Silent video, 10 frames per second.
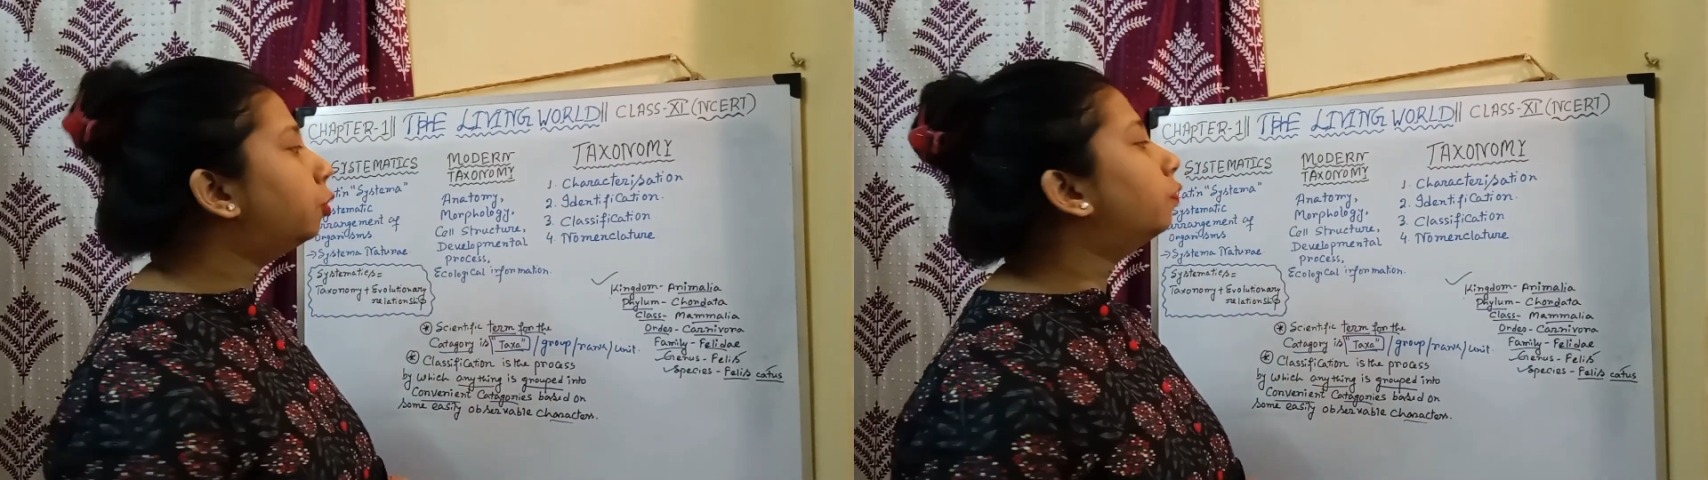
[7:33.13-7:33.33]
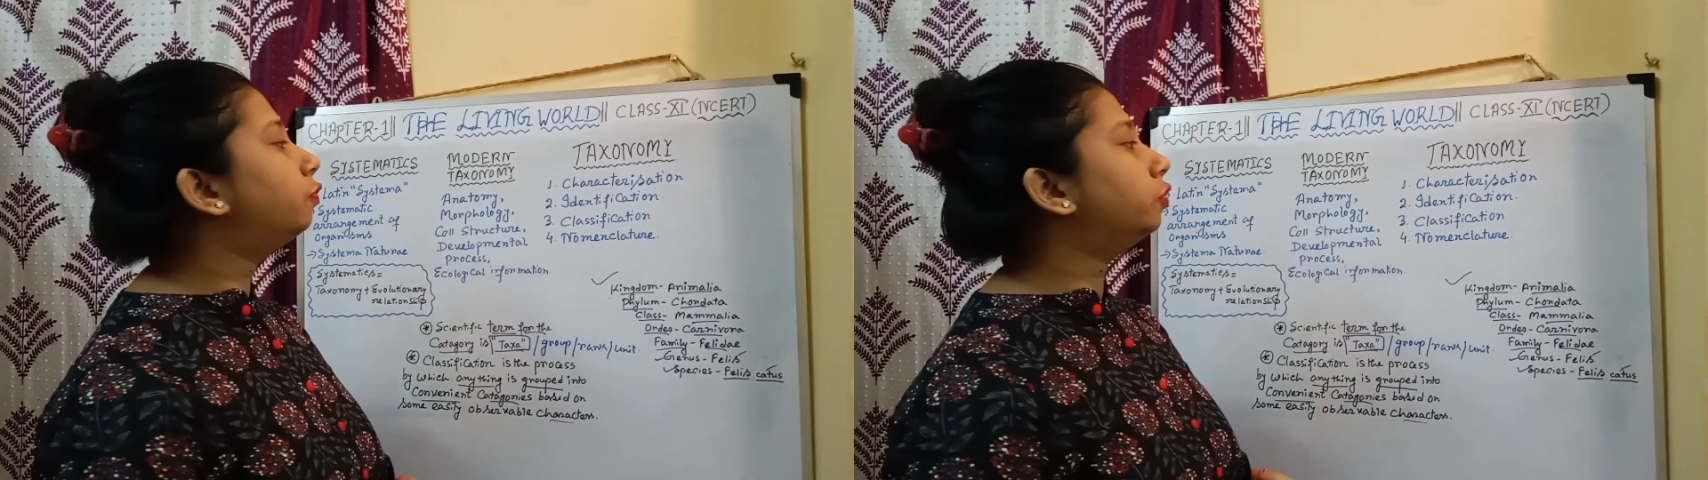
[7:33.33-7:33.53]

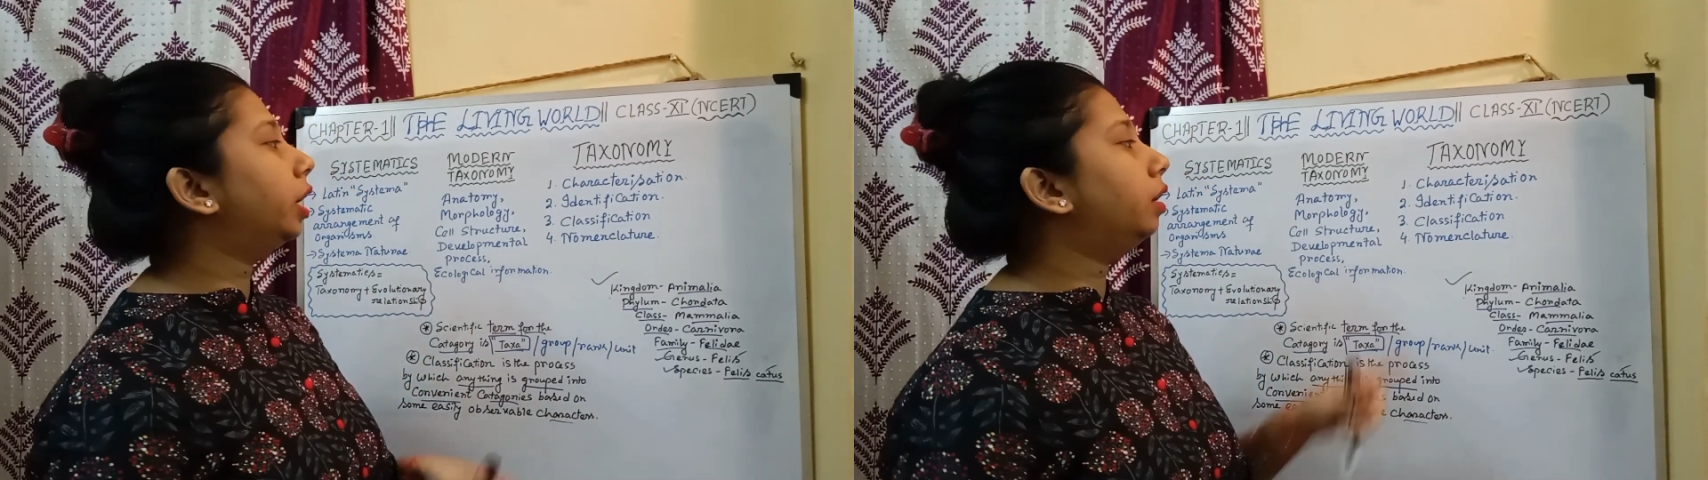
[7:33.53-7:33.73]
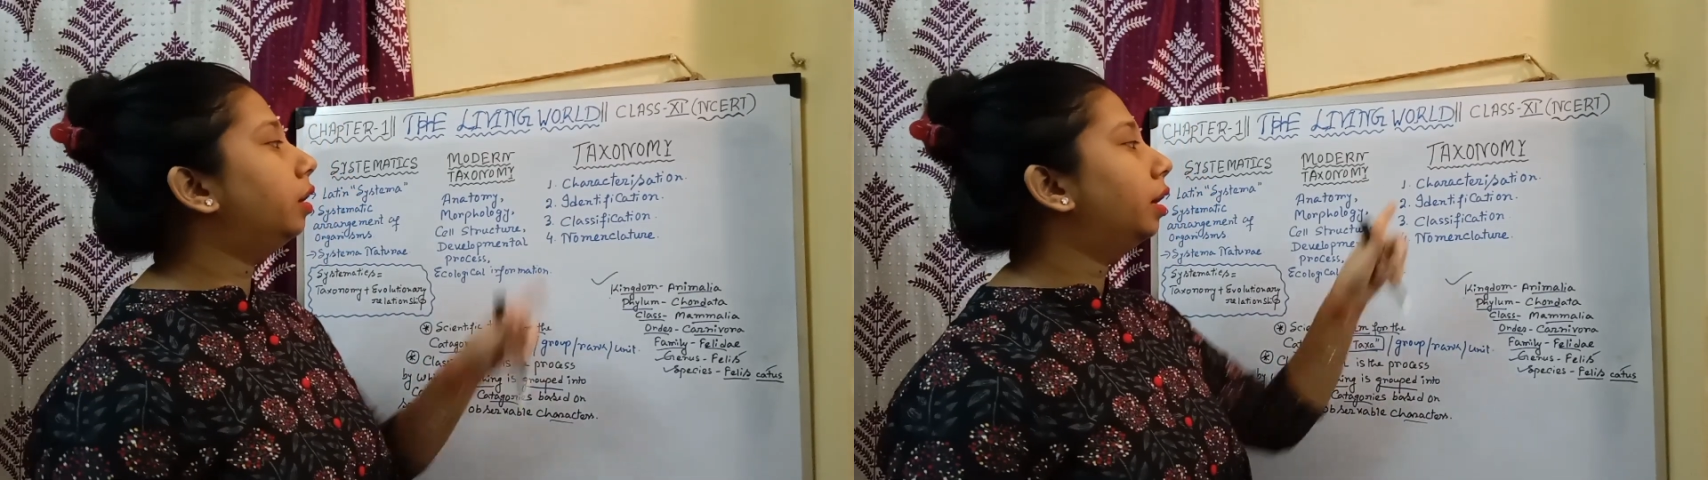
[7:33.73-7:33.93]
move to
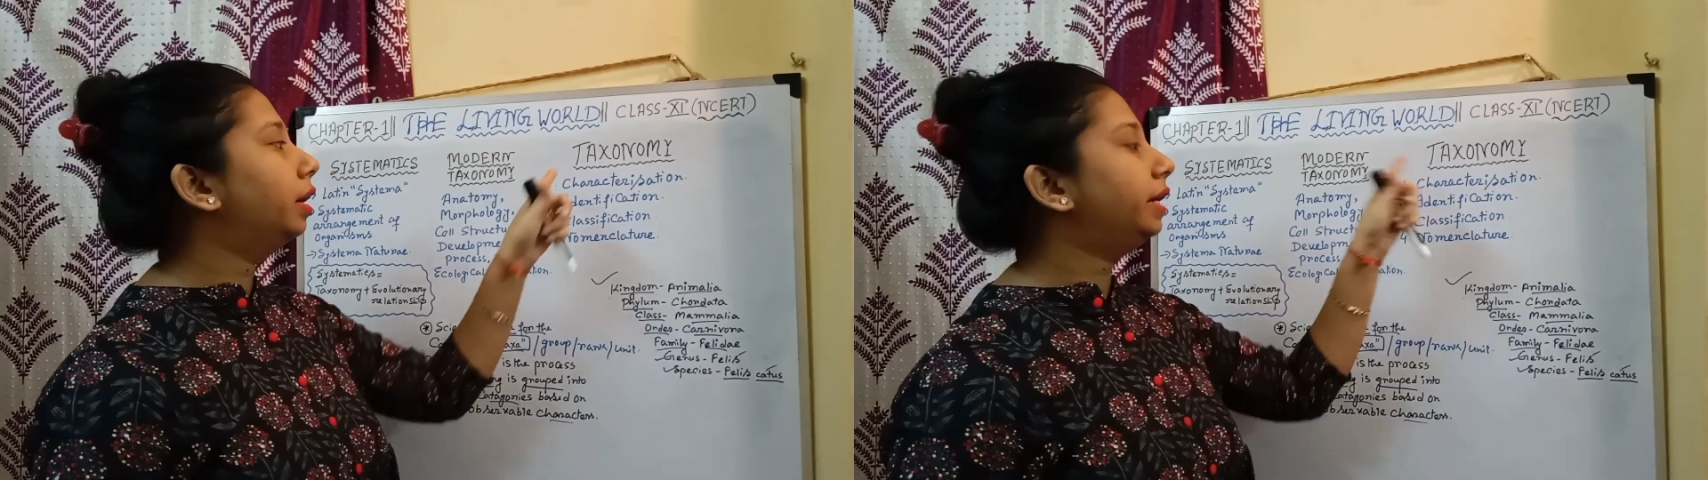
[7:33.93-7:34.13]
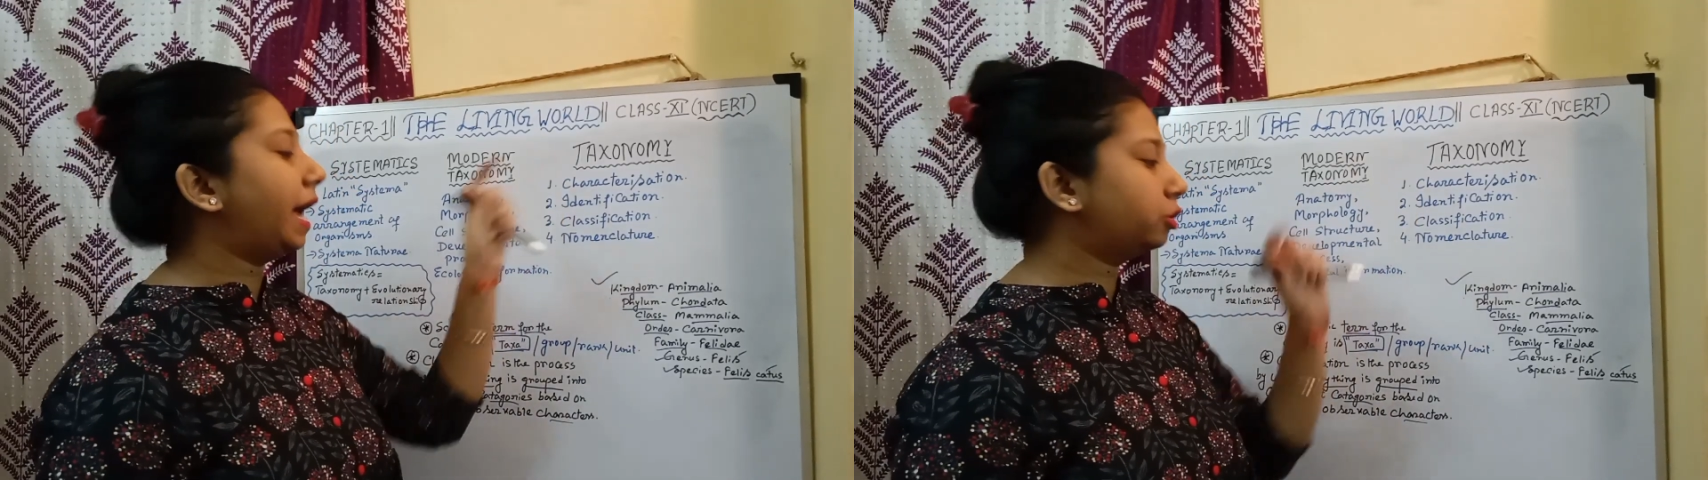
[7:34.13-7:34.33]
the
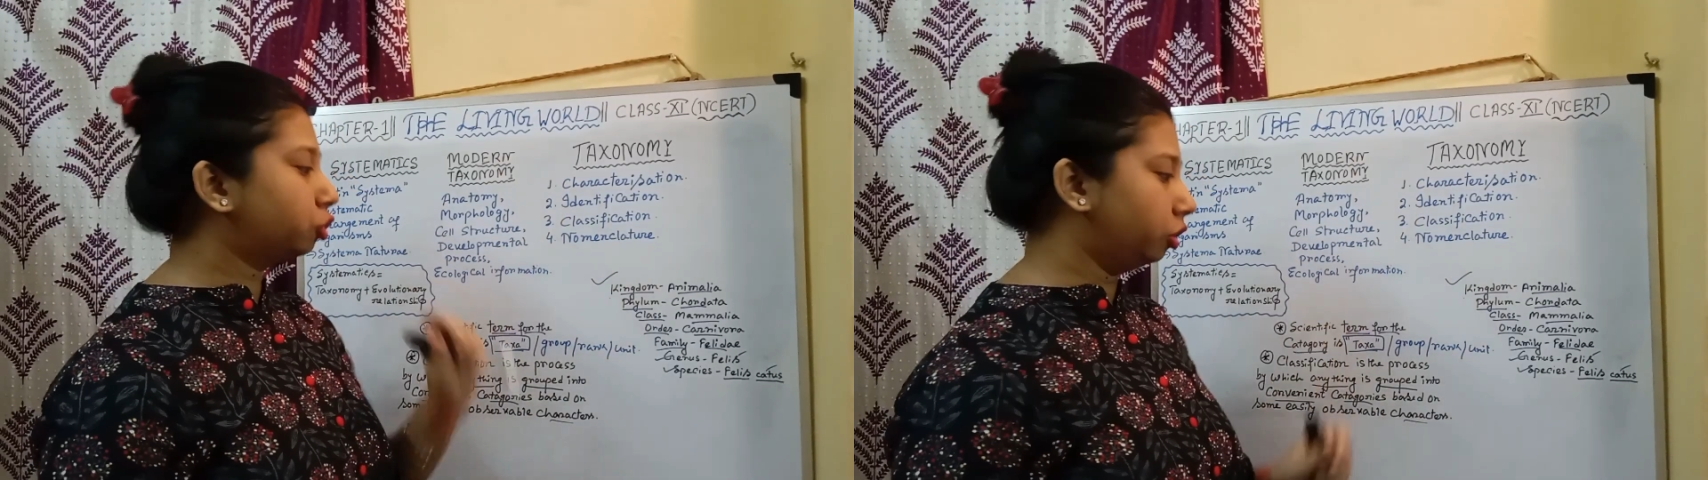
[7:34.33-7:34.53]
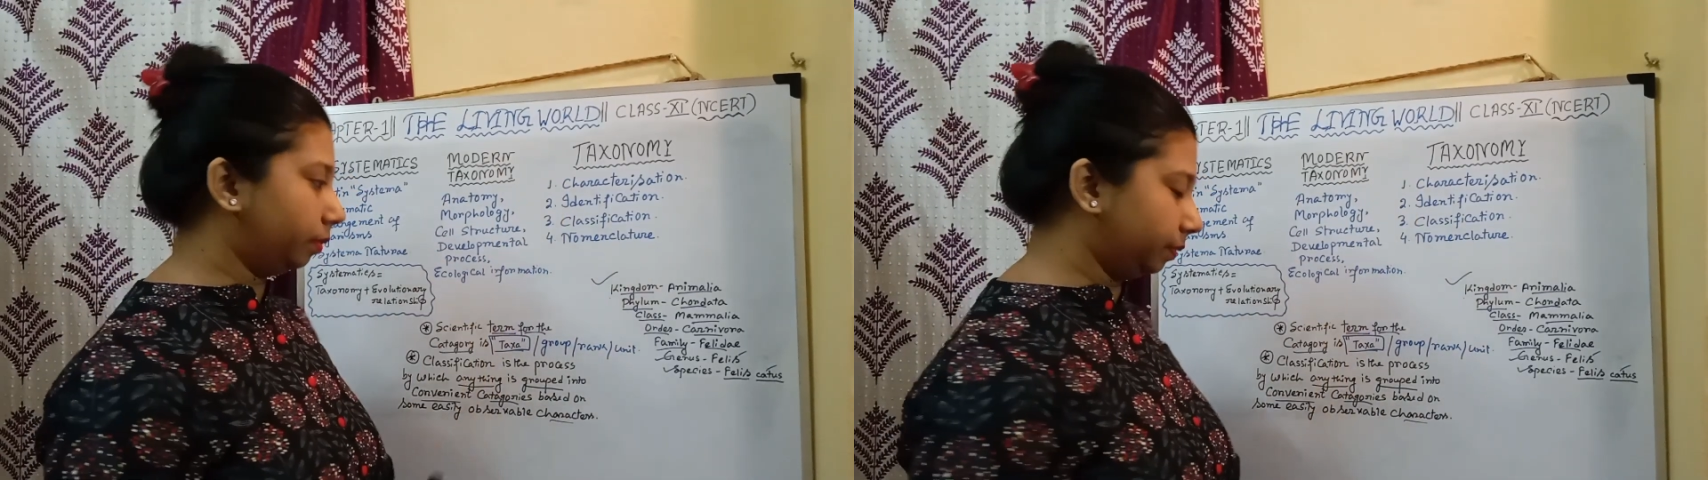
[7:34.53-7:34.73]

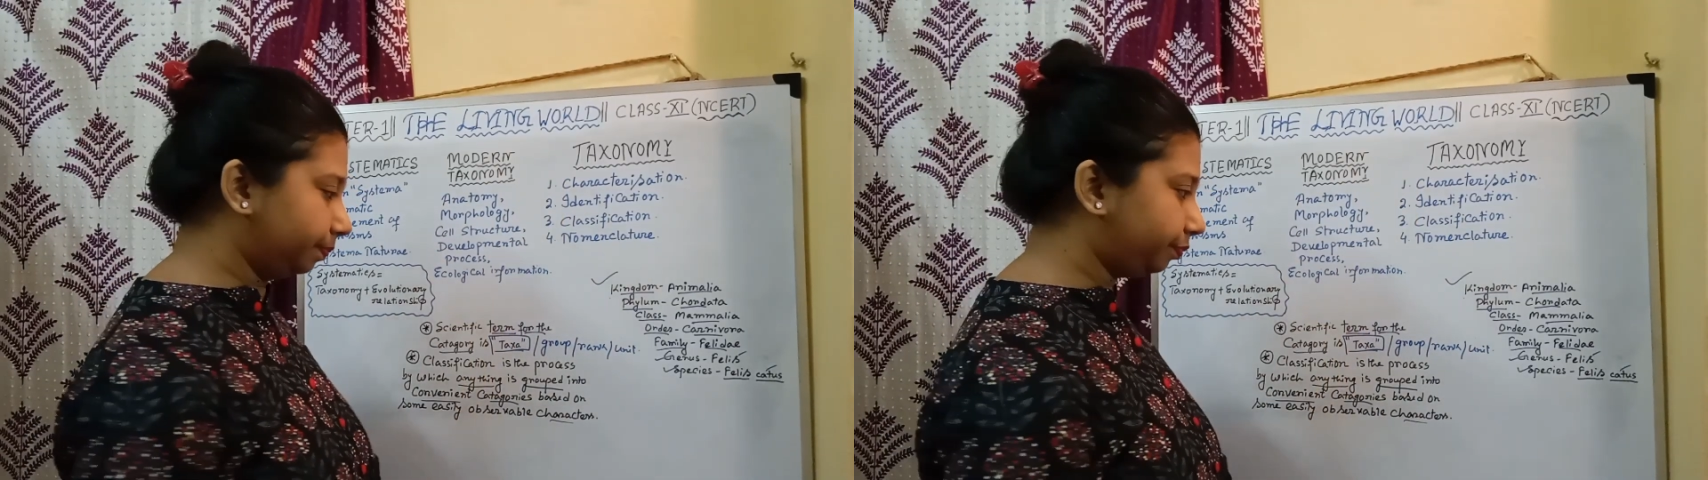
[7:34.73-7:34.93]
taxonomy.